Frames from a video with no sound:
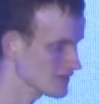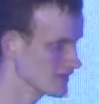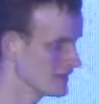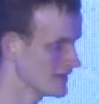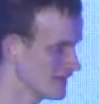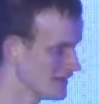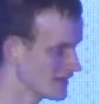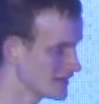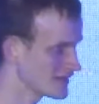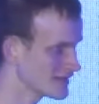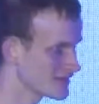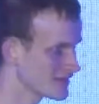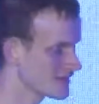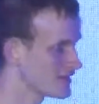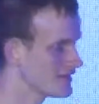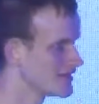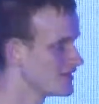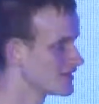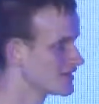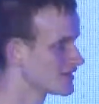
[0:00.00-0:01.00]
And
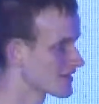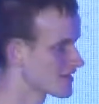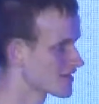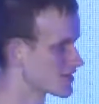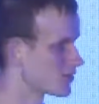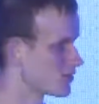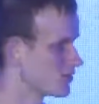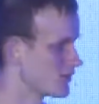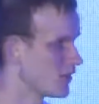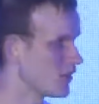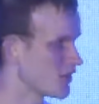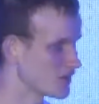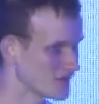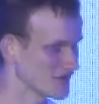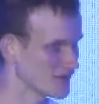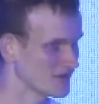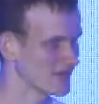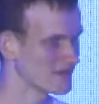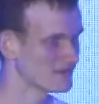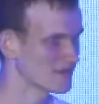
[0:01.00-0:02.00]
so
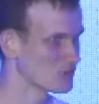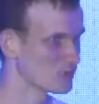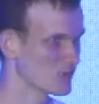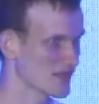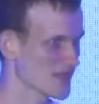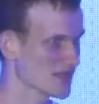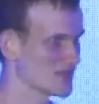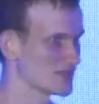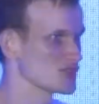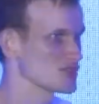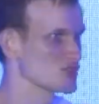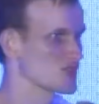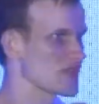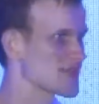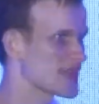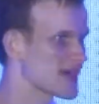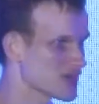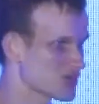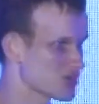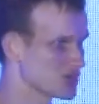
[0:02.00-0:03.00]
if you want to send a
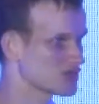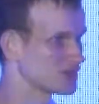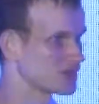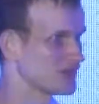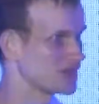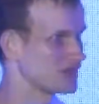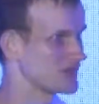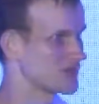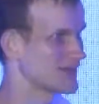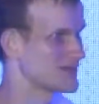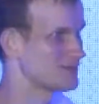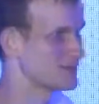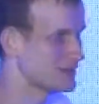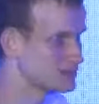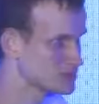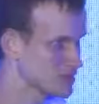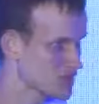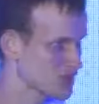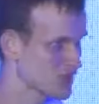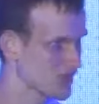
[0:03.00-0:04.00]
transaction to the Ethereum
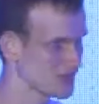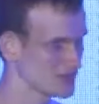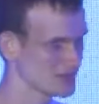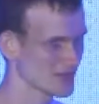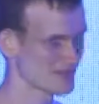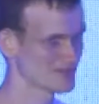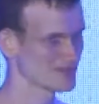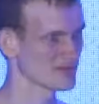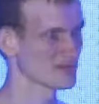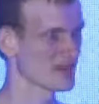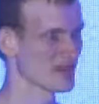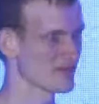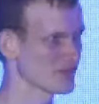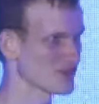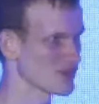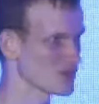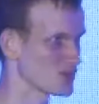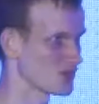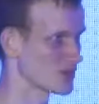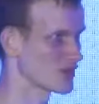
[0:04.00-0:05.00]
public chain, you have to pay for
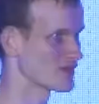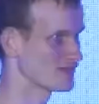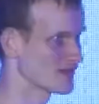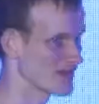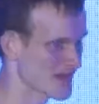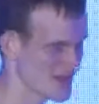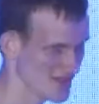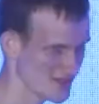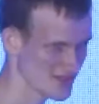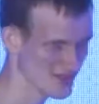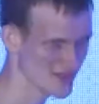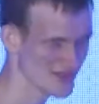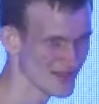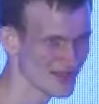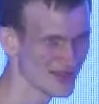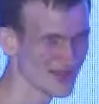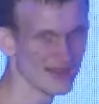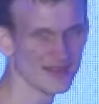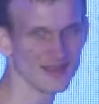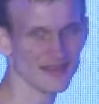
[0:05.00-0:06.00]
each unit of gas.
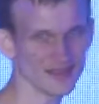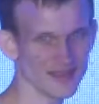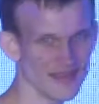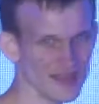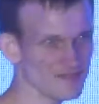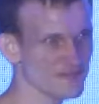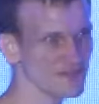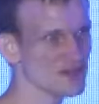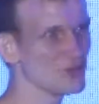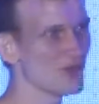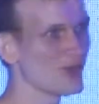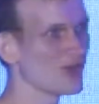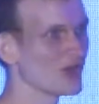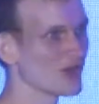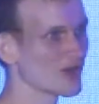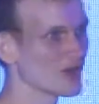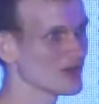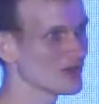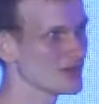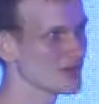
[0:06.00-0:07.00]
If you
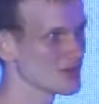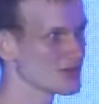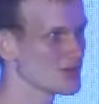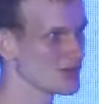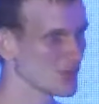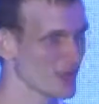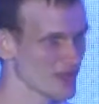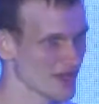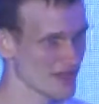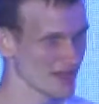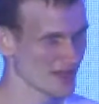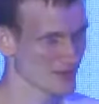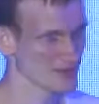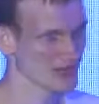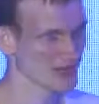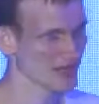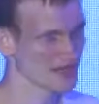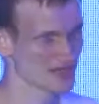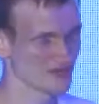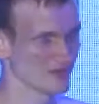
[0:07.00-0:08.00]
are doing some
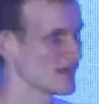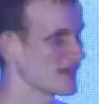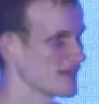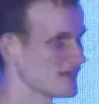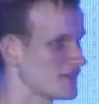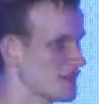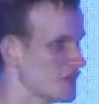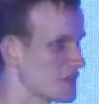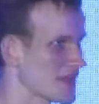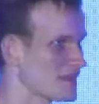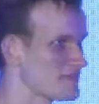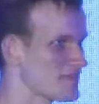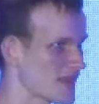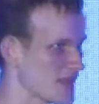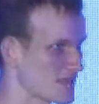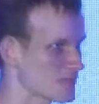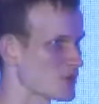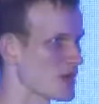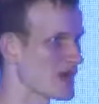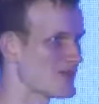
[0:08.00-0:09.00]
kind of like
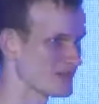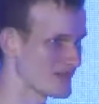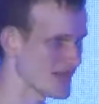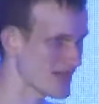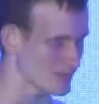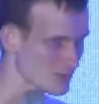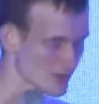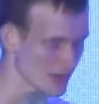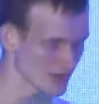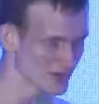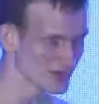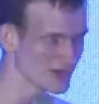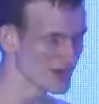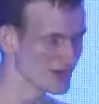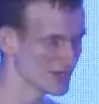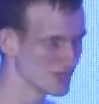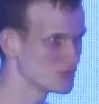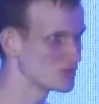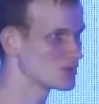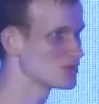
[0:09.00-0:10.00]
Ethereum-based private network,
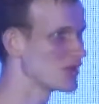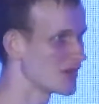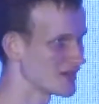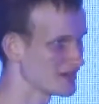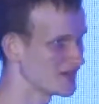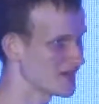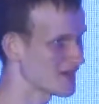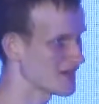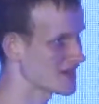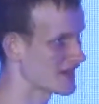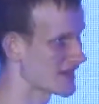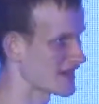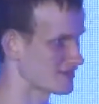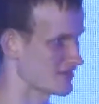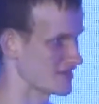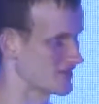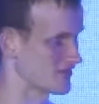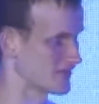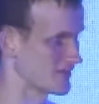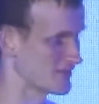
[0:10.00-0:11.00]
you do not need to have
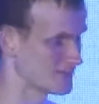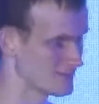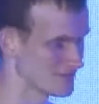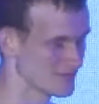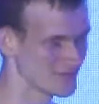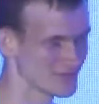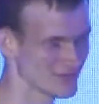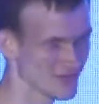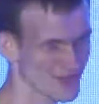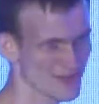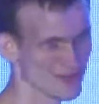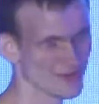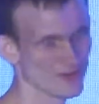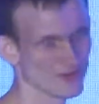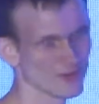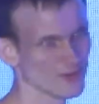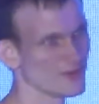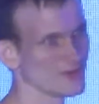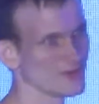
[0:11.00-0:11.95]
Ether. So